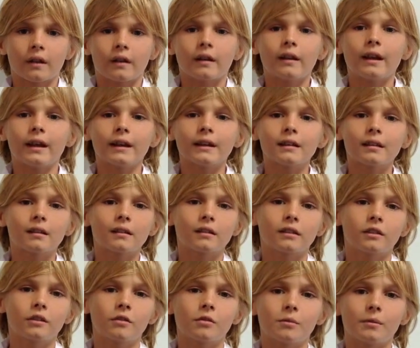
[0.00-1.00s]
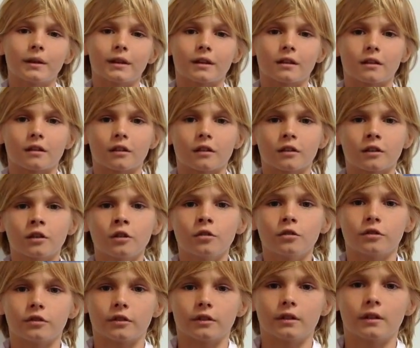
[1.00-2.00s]
Next, you will make a
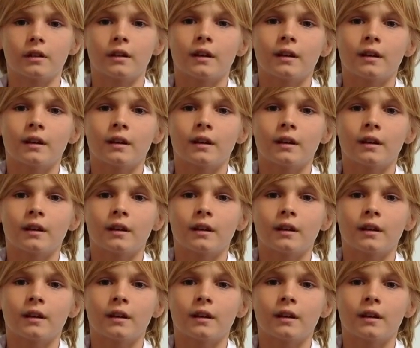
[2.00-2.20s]
conclusion.